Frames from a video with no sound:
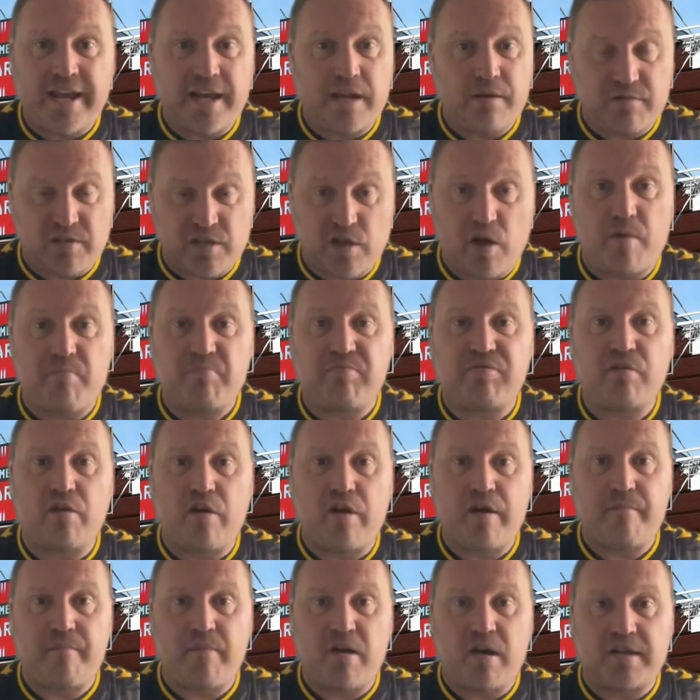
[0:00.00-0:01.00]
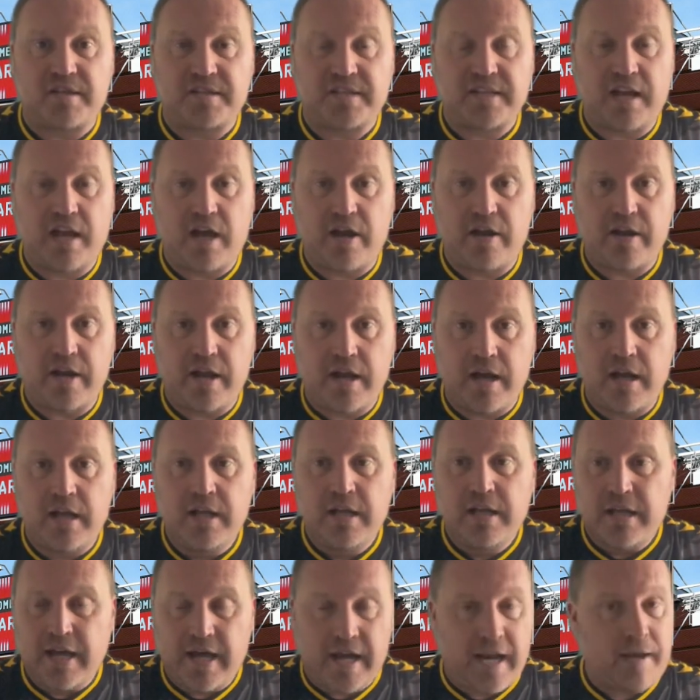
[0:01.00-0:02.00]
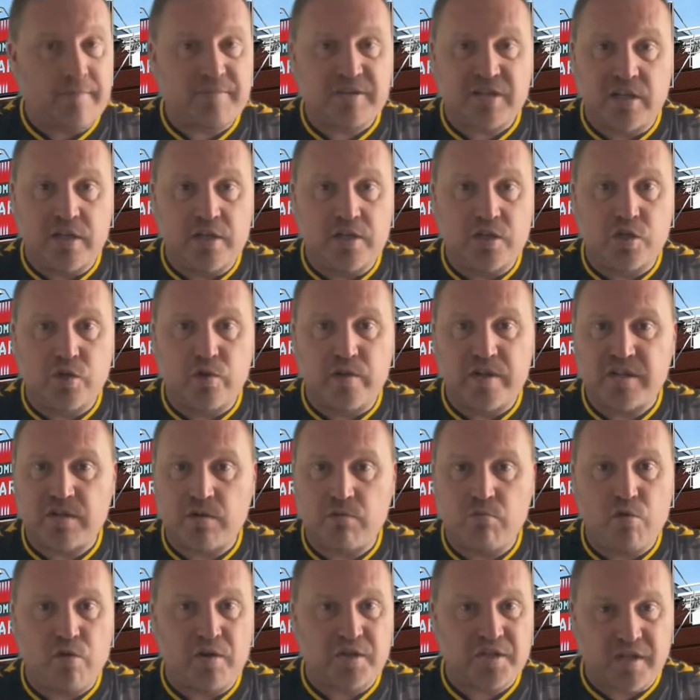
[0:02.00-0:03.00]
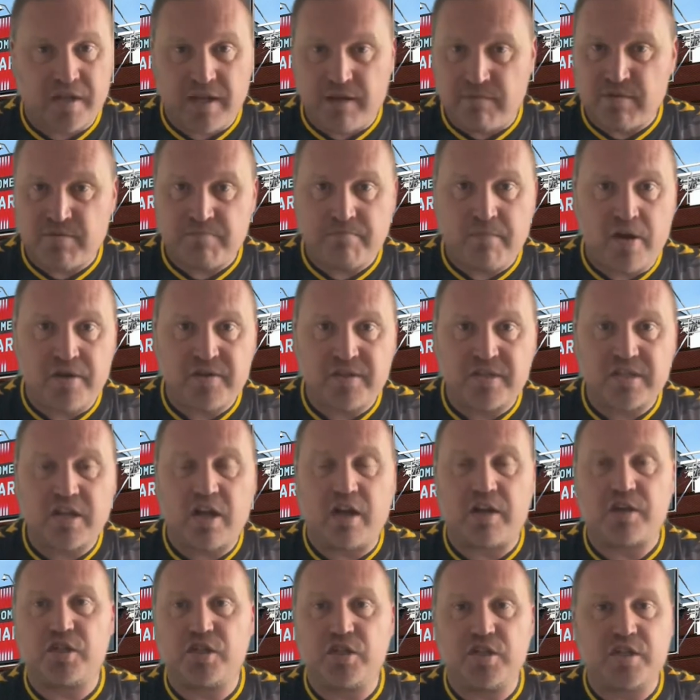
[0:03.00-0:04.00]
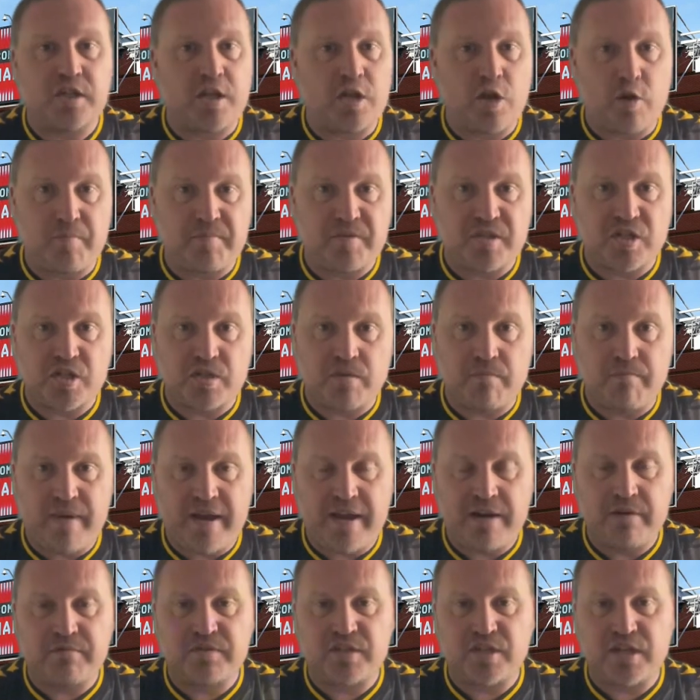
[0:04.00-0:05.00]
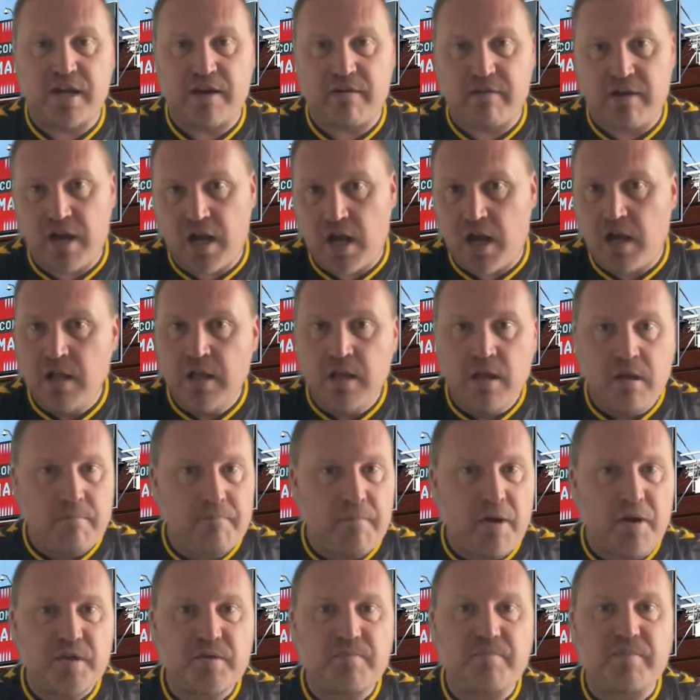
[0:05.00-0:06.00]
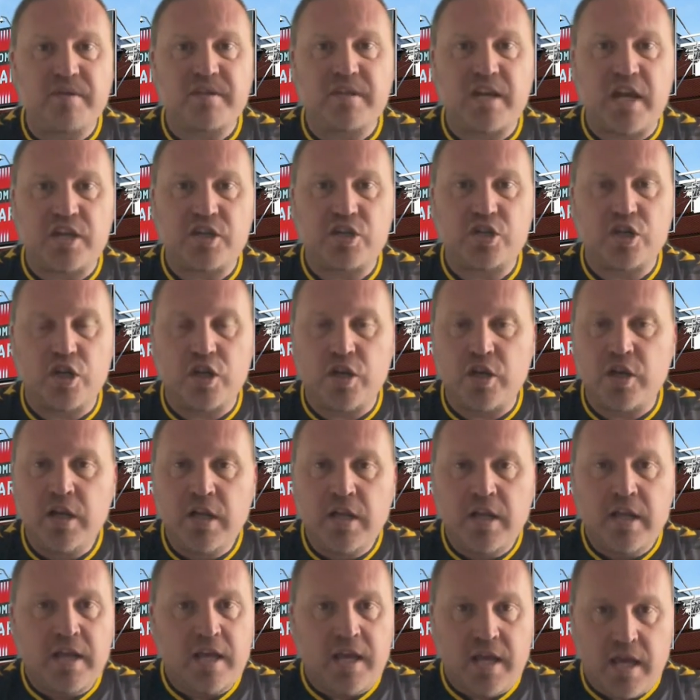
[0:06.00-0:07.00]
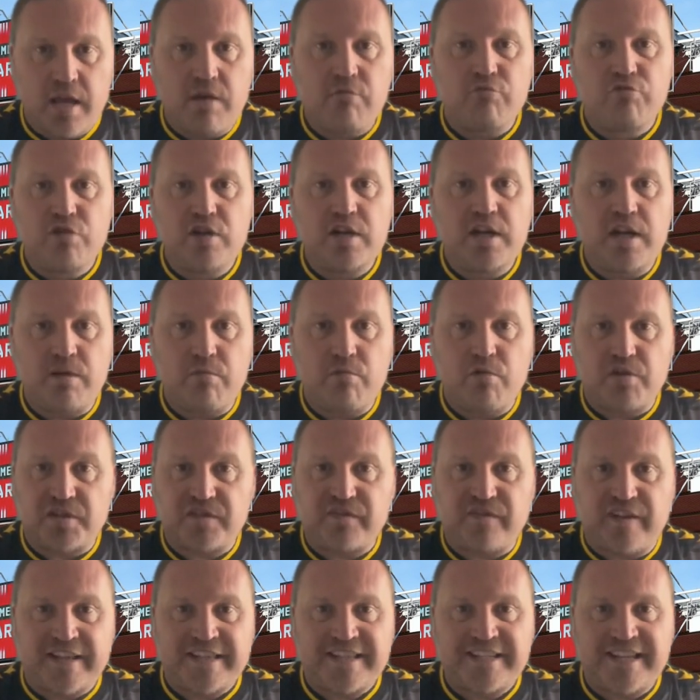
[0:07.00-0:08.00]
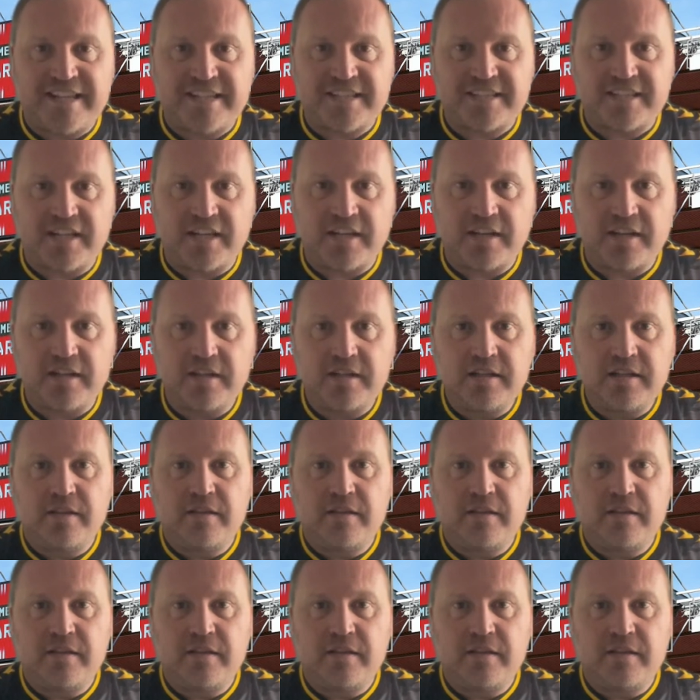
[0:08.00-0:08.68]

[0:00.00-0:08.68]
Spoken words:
It was like prime Barcelona, an absolute joy to watch. I think it was most touches in the opposition penalty area, most possession. It really was fantastic.